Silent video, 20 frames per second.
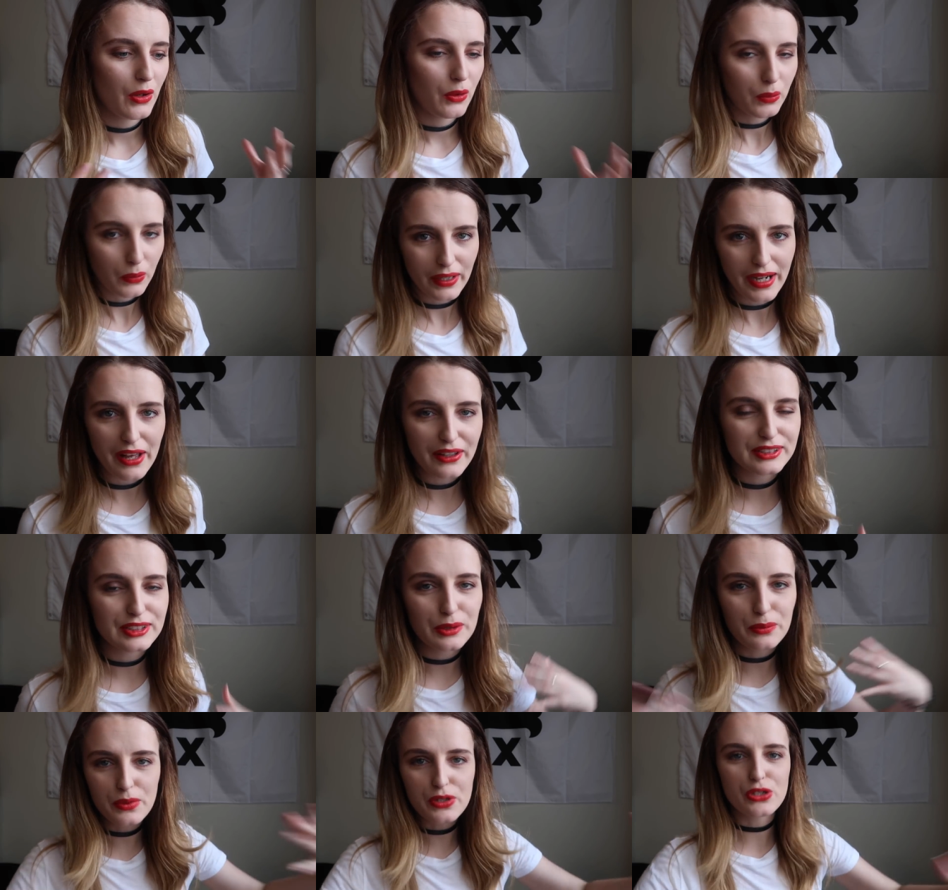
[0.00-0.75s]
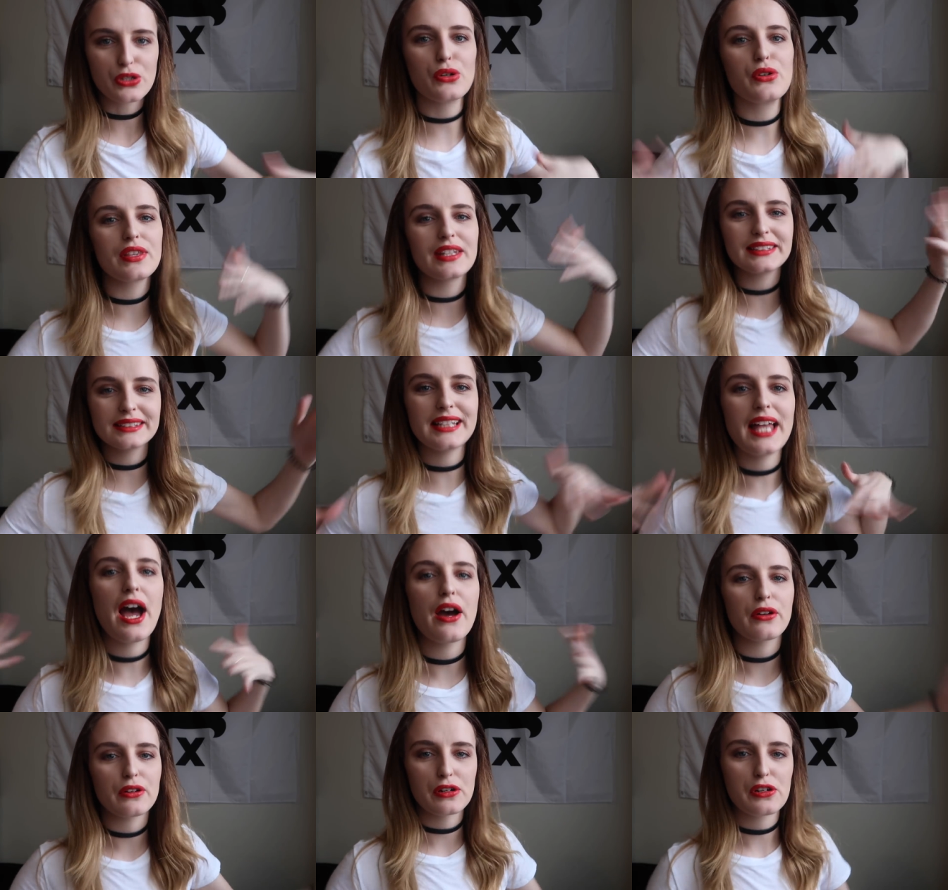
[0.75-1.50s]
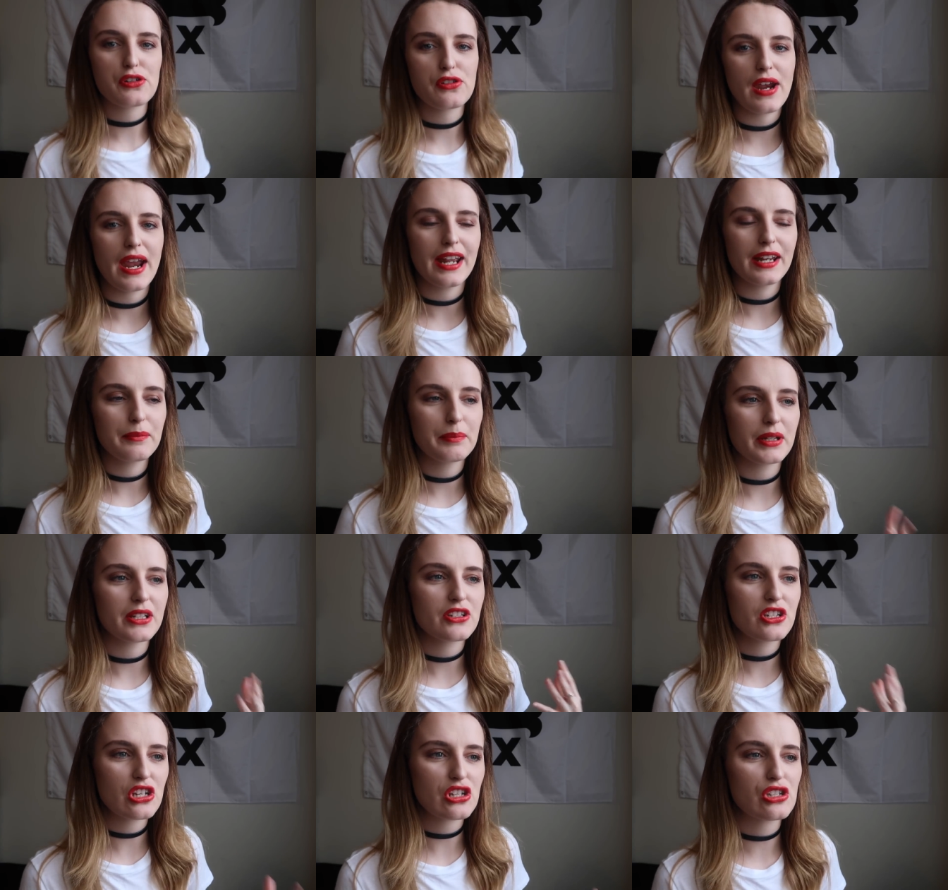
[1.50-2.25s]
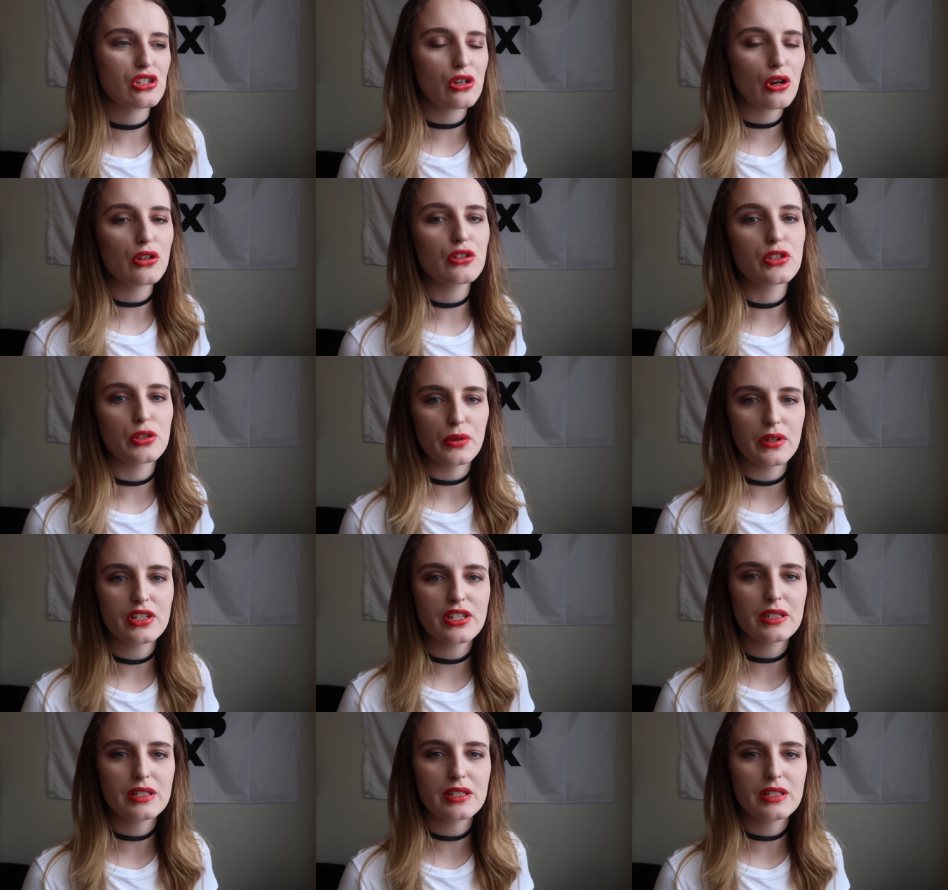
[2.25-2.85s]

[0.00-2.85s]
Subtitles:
what else you would do that's loud on a train, but just don't do it.